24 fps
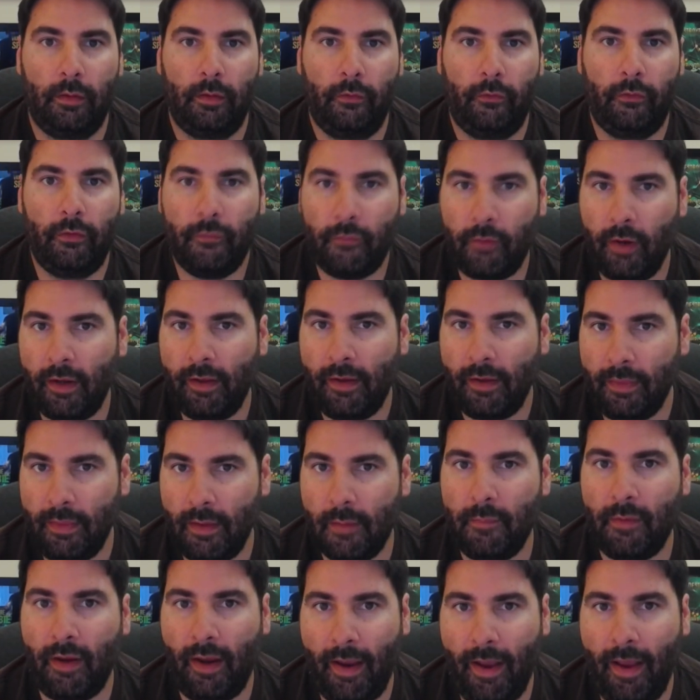So you've got to get
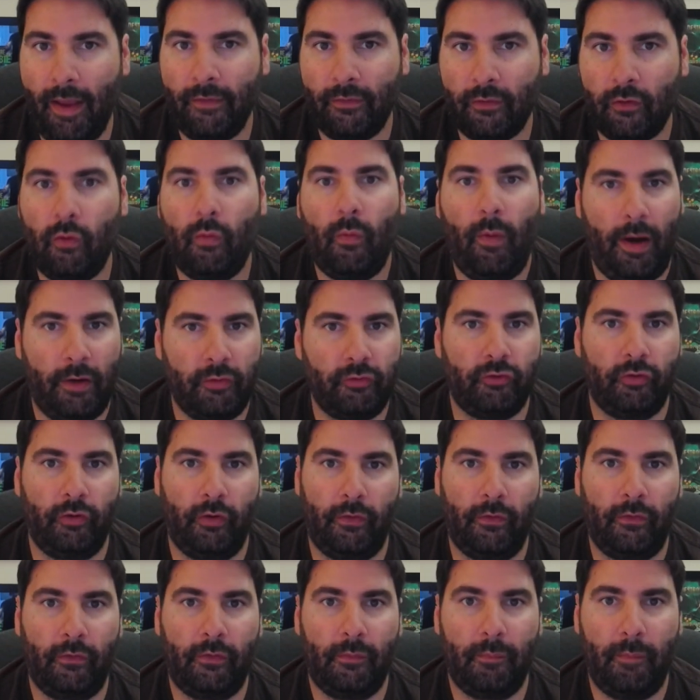them to ask
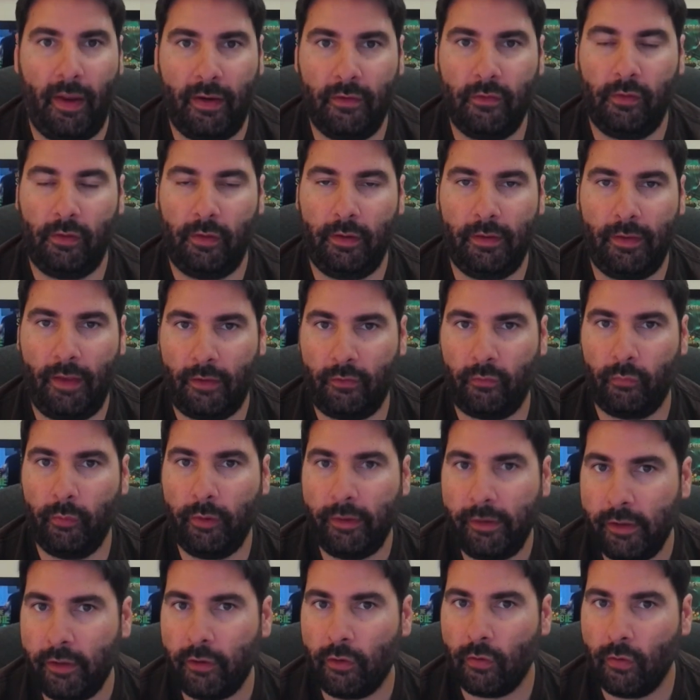questions mentally. That's
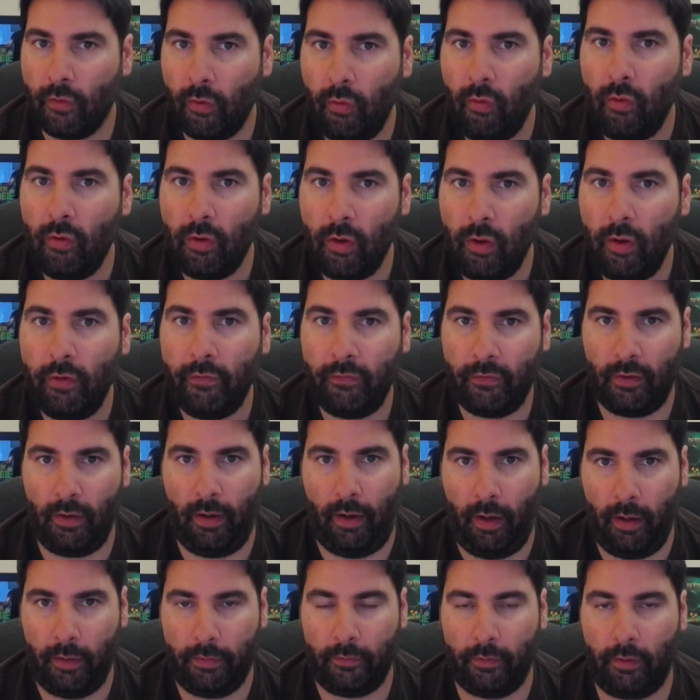really your whole goal as an
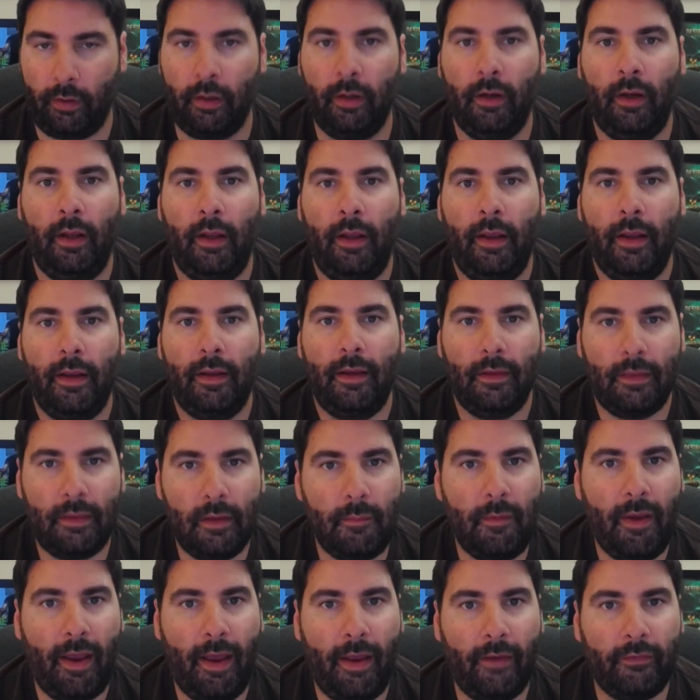author. Get
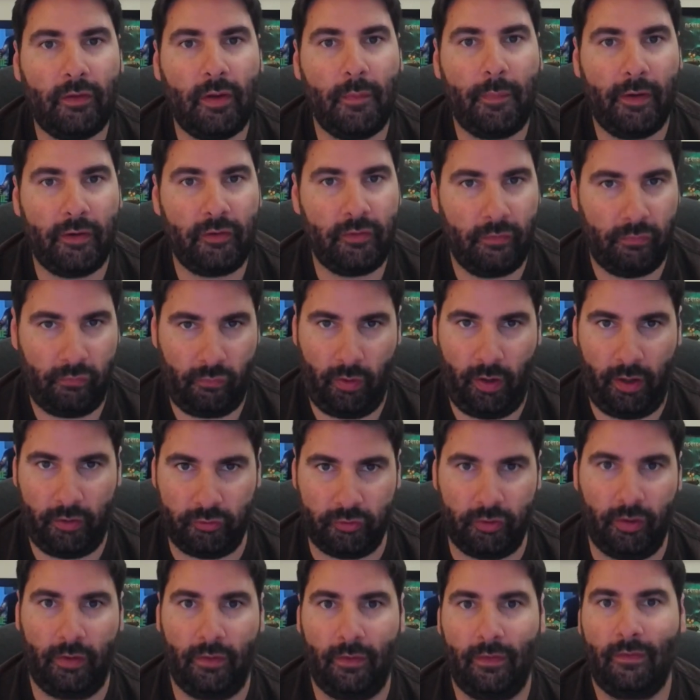them to ask a bunch of
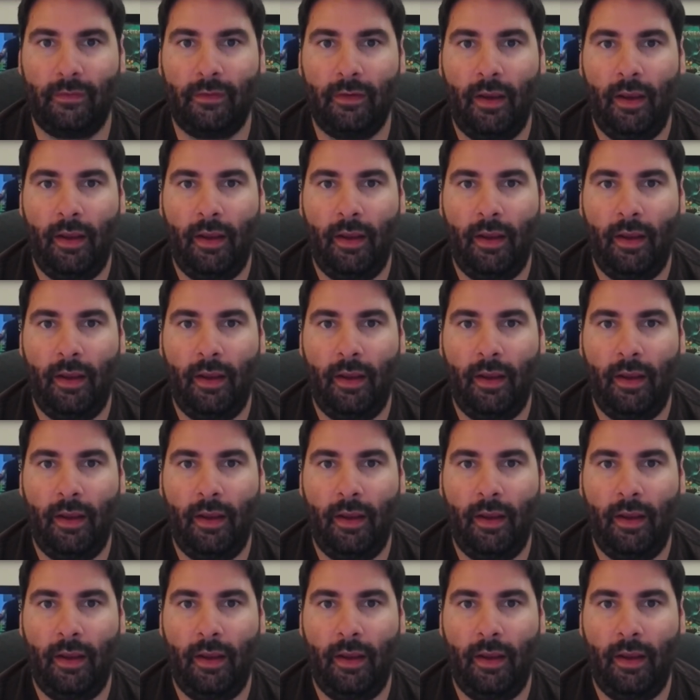questions,